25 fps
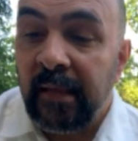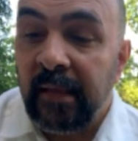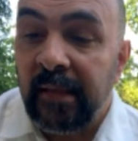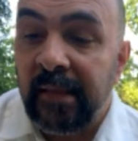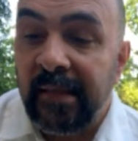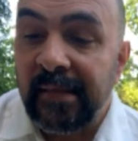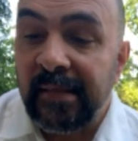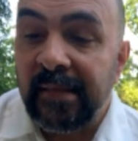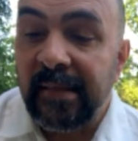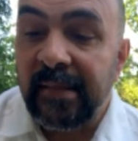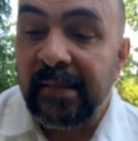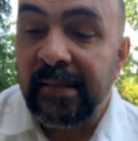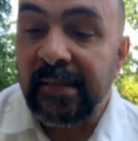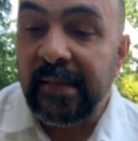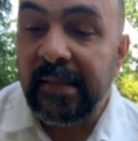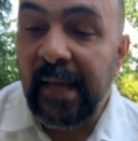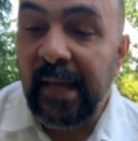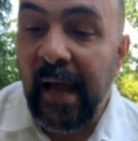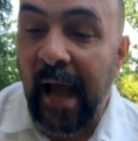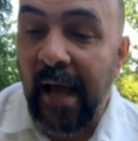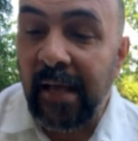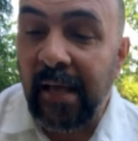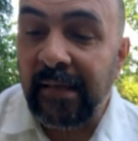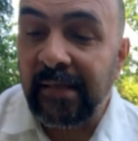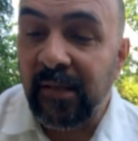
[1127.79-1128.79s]
This is the
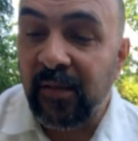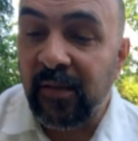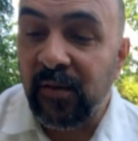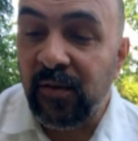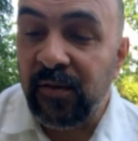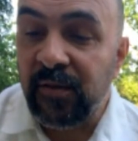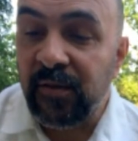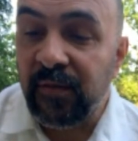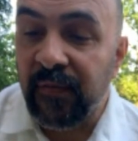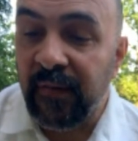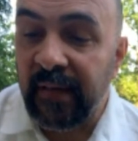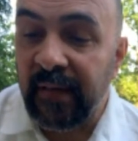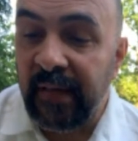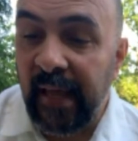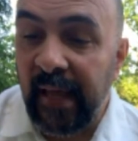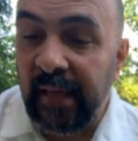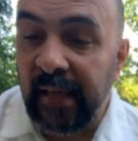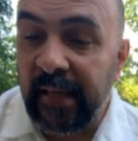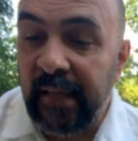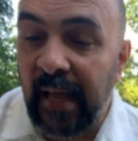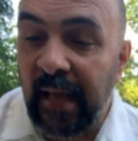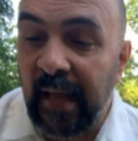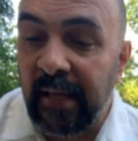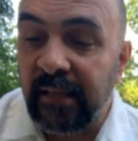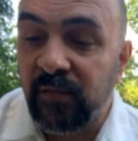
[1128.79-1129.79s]
Oscars for
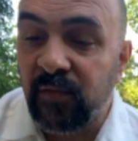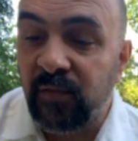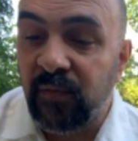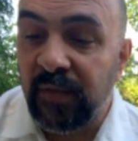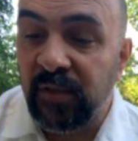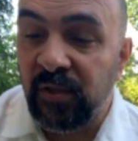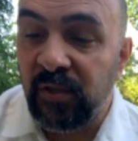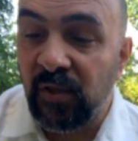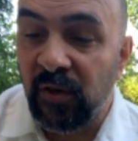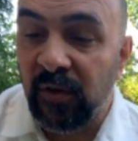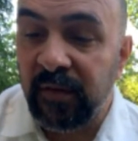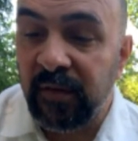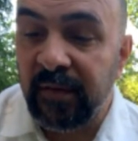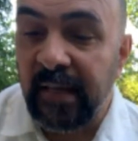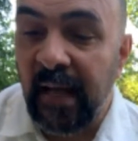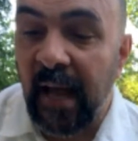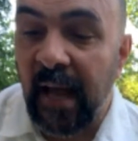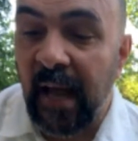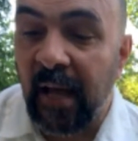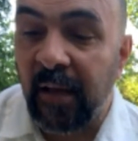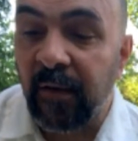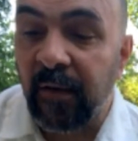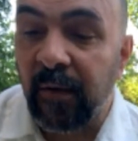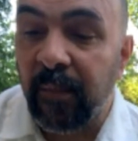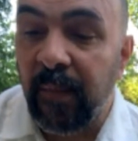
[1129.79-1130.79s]
canines, return to
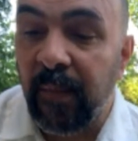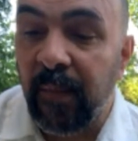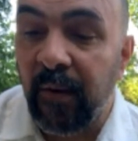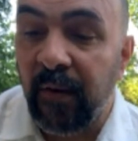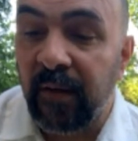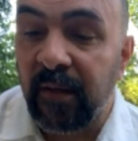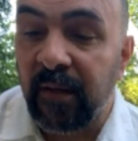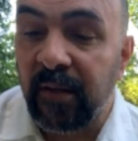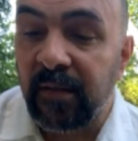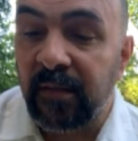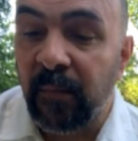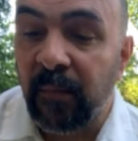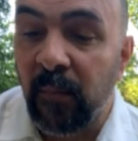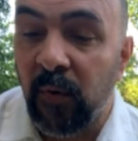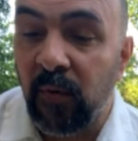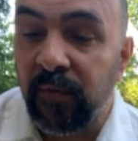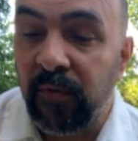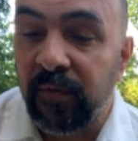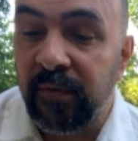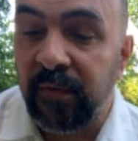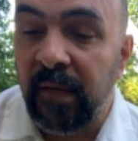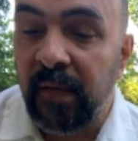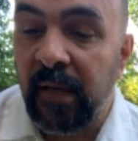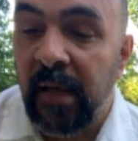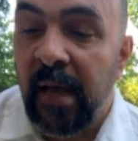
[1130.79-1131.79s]
honor America's
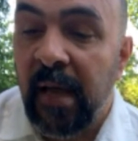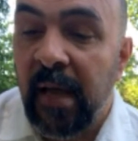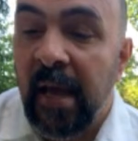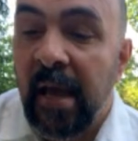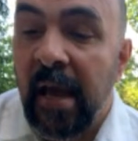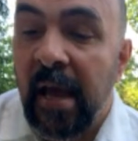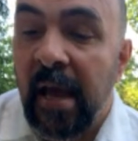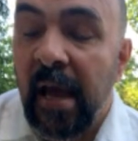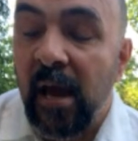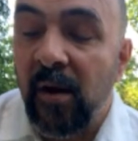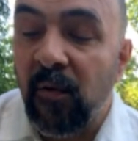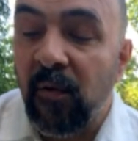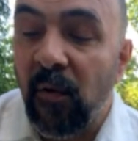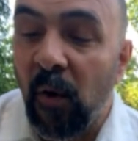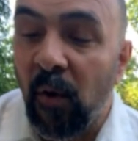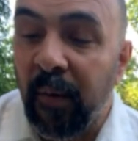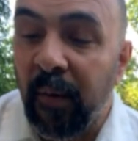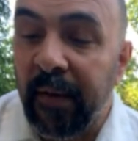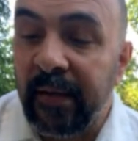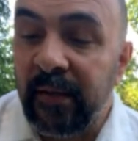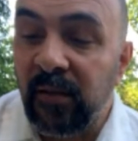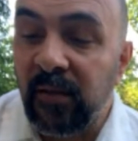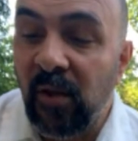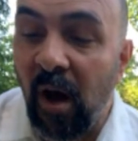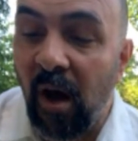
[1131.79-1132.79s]
most
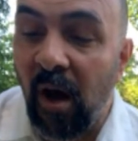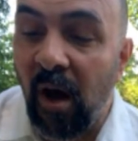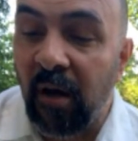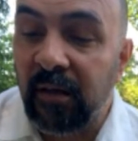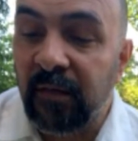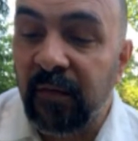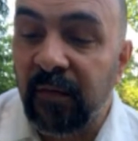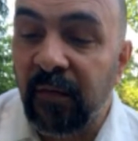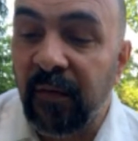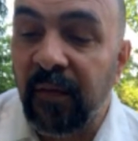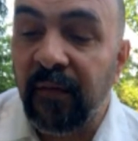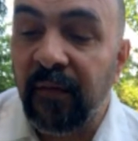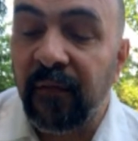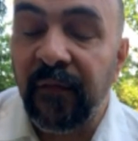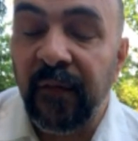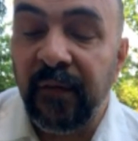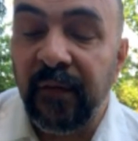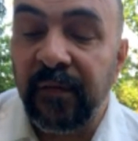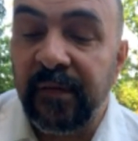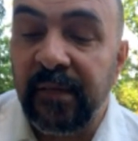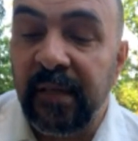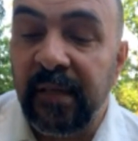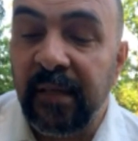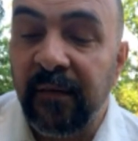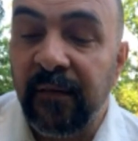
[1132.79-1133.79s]
heroic dogs for the
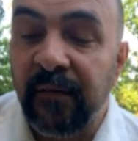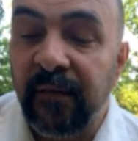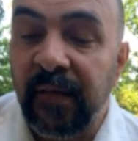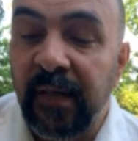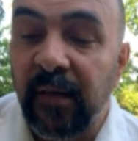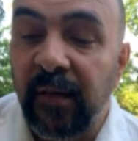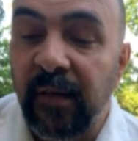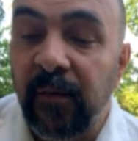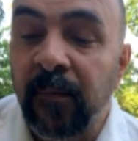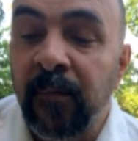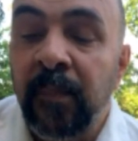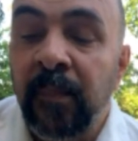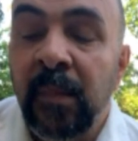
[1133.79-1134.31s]
15th year.